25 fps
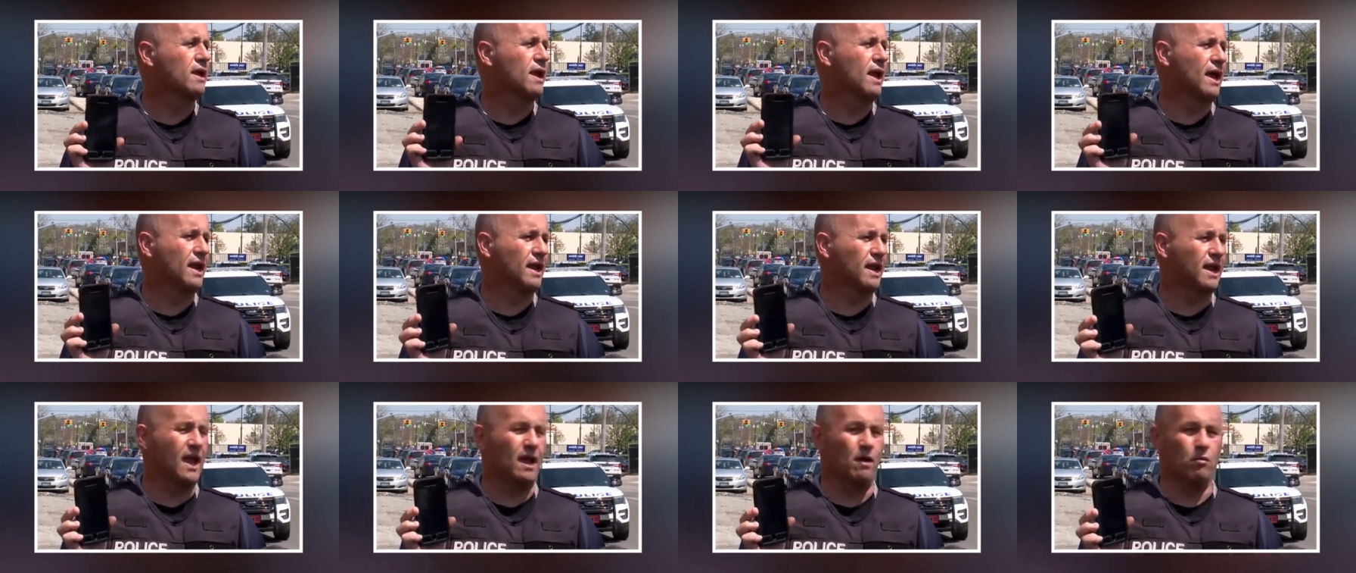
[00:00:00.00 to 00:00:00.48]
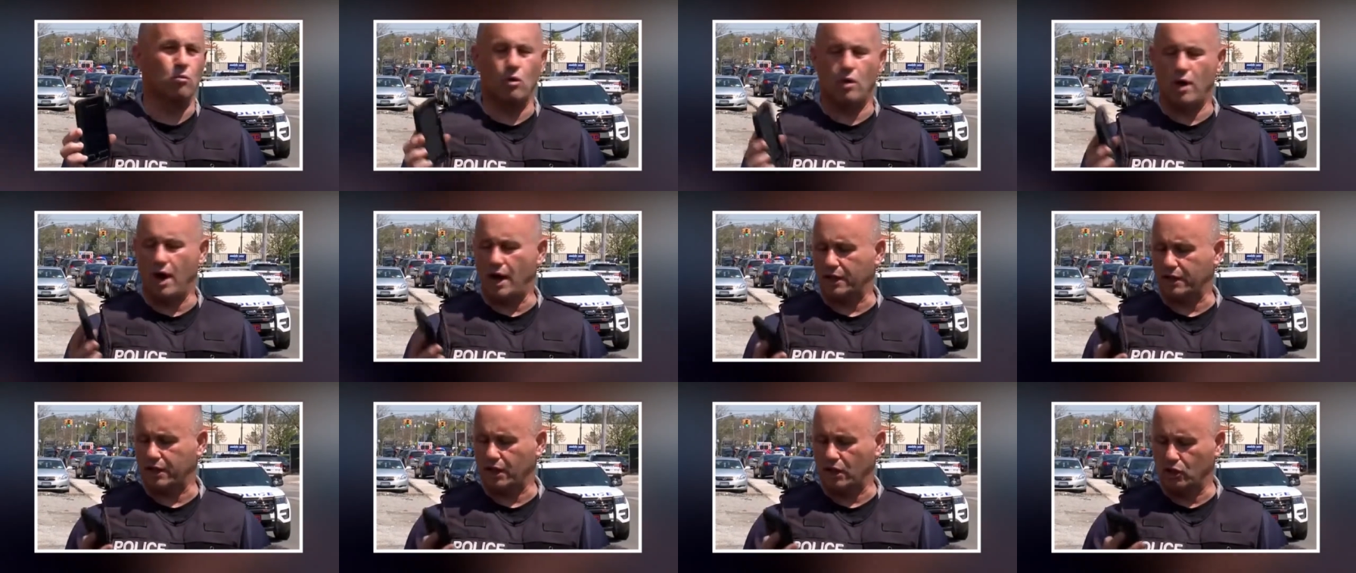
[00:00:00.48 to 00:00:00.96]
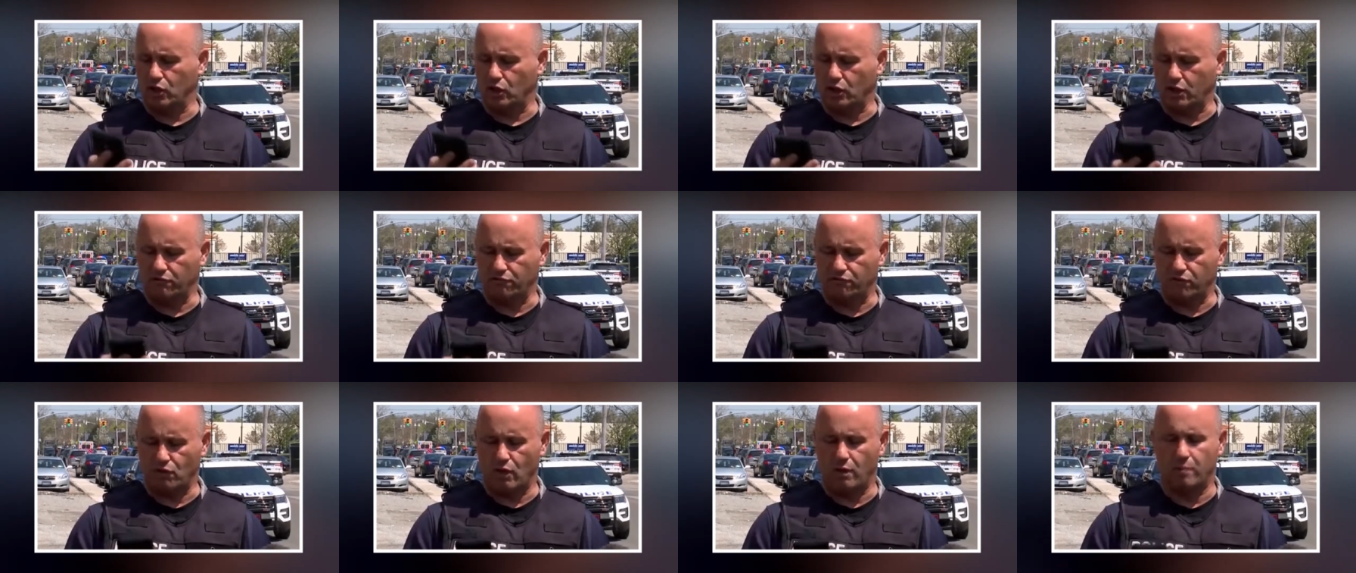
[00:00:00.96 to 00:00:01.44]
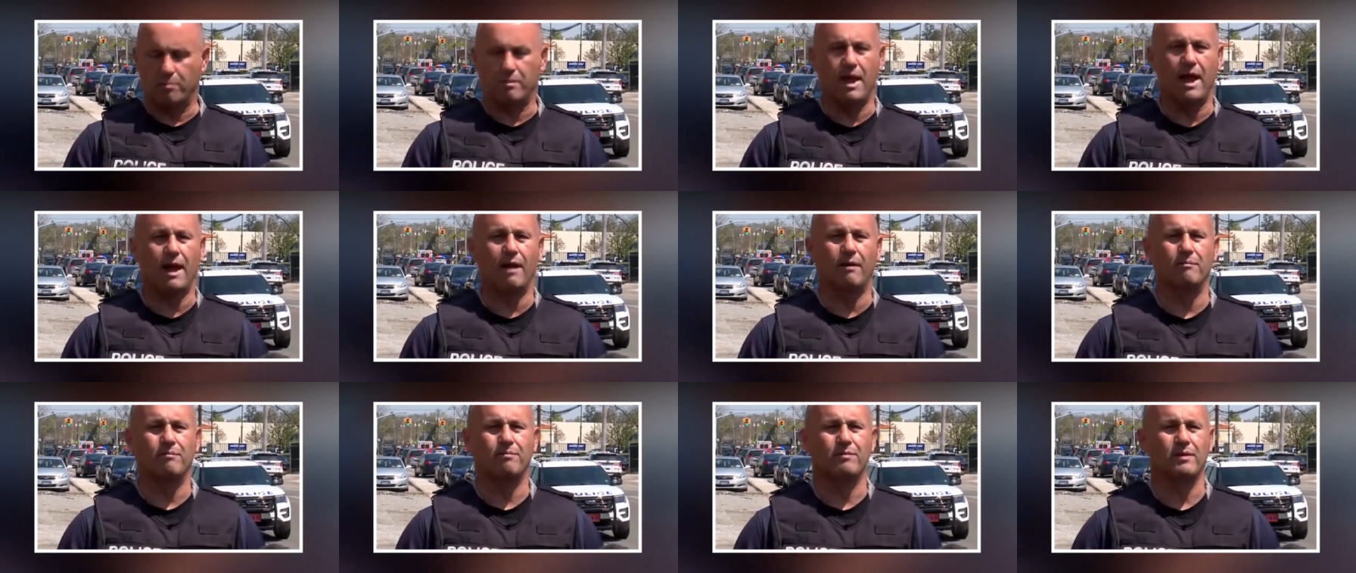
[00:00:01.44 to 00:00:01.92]
And again, we're out there looking for him
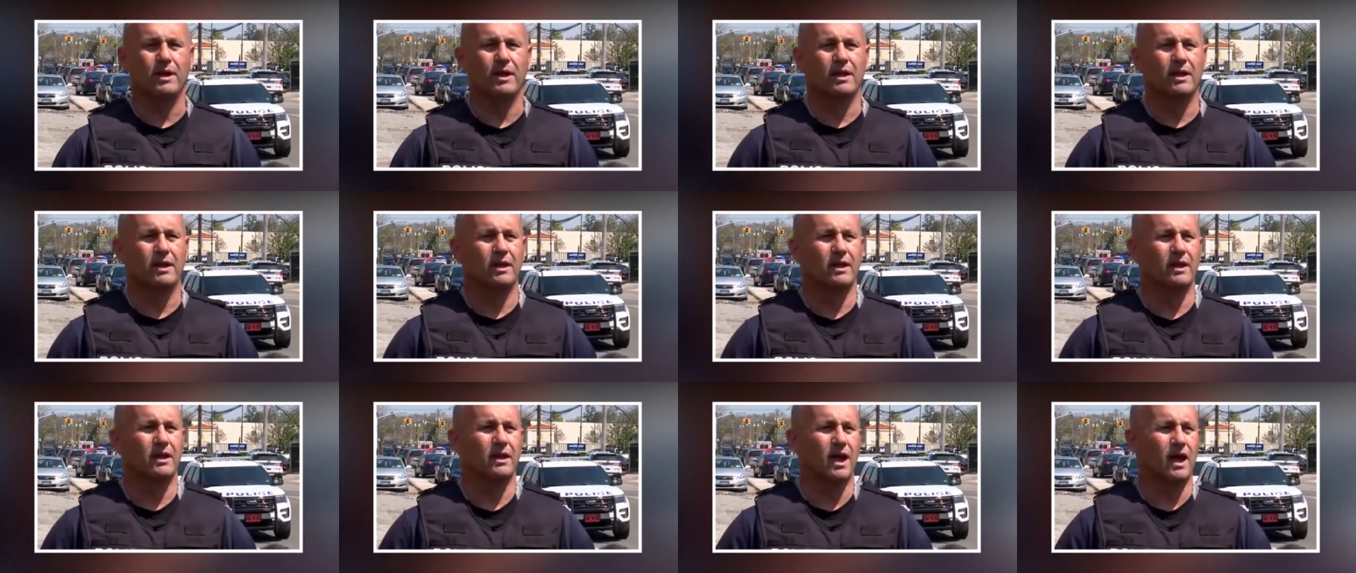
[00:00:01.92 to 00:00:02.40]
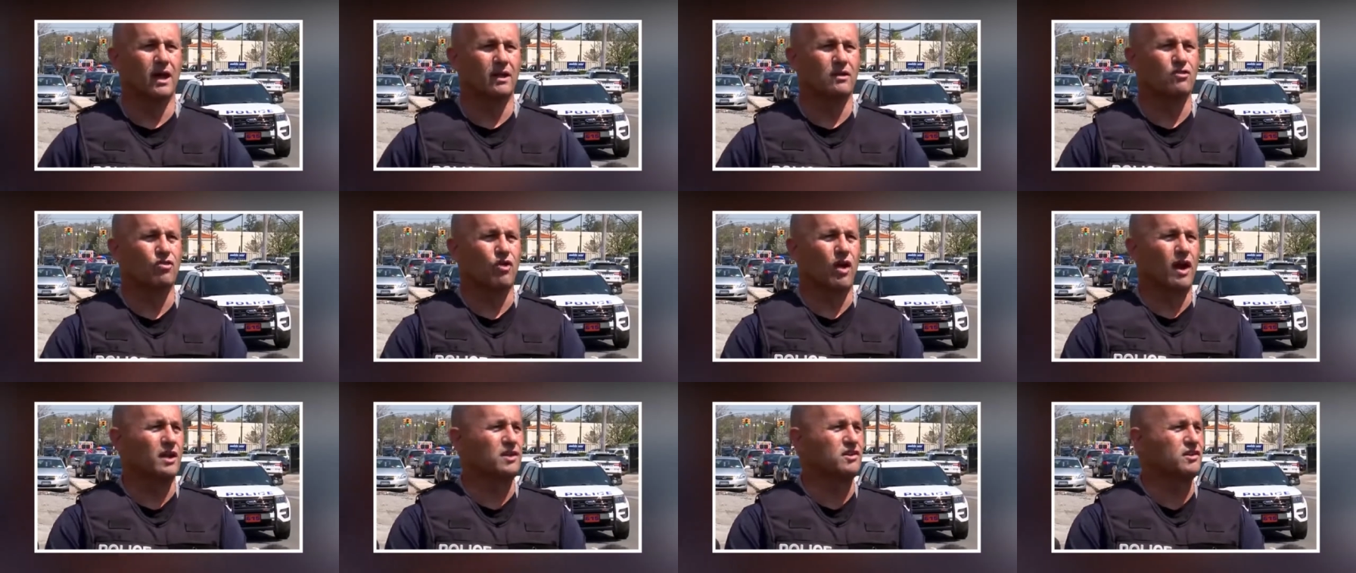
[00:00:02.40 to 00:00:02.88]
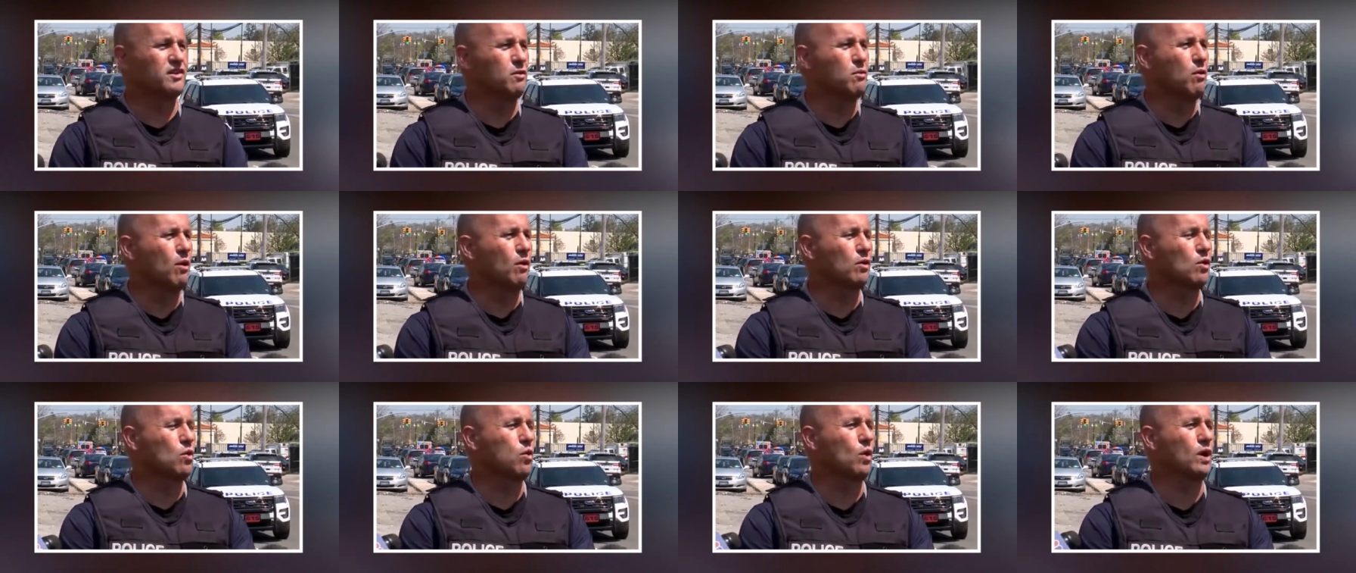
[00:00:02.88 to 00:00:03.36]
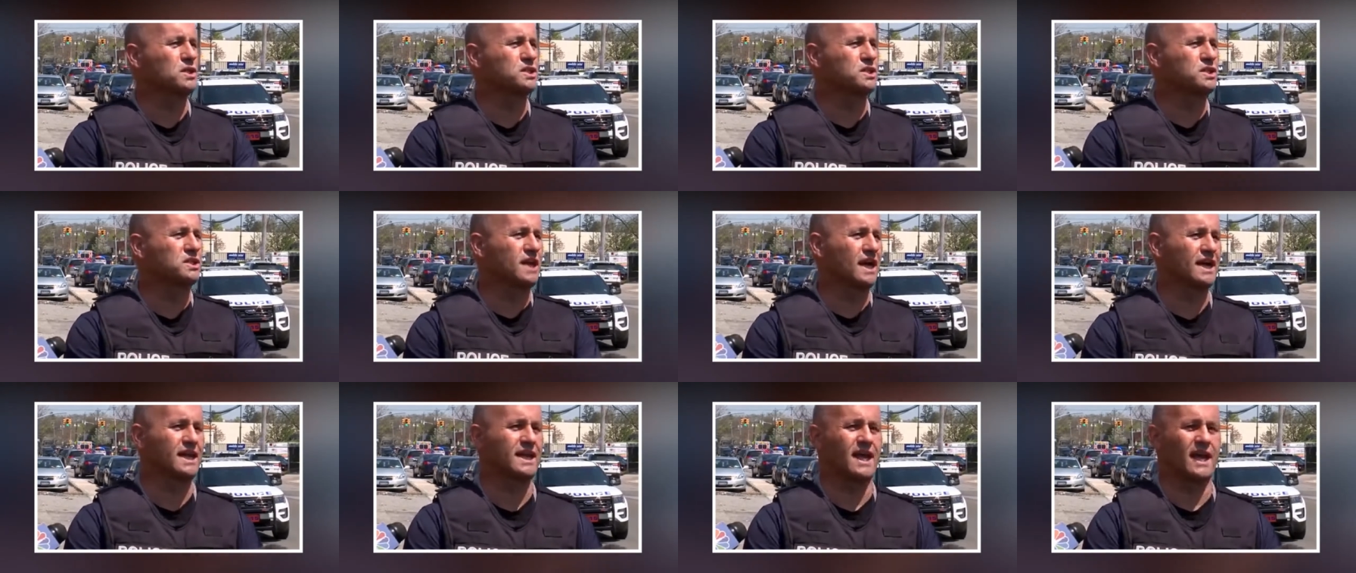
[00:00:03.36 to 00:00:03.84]
now. I'll try to see what
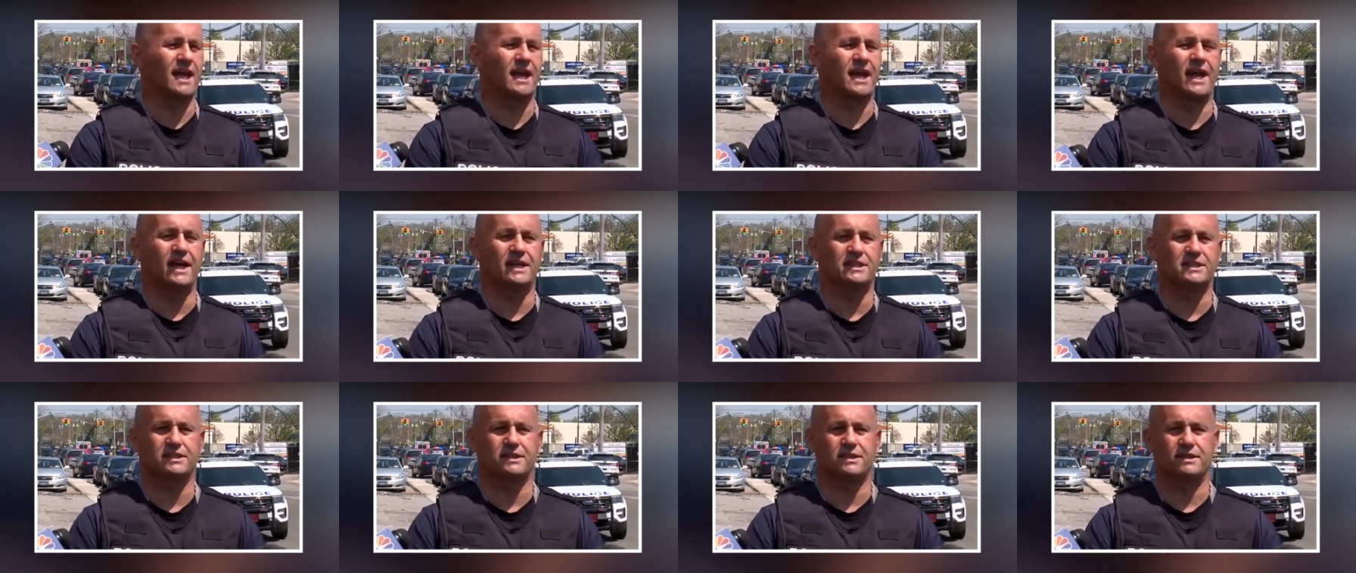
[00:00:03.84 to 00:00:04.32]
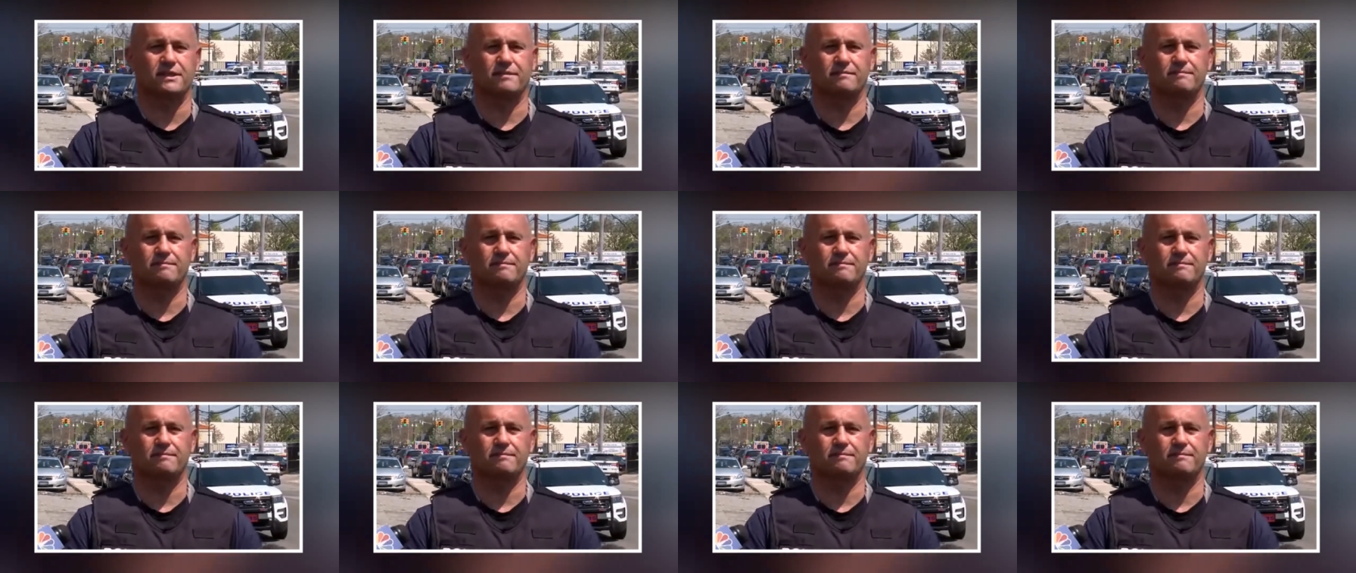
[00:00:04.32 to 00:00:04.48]
questions I can ask.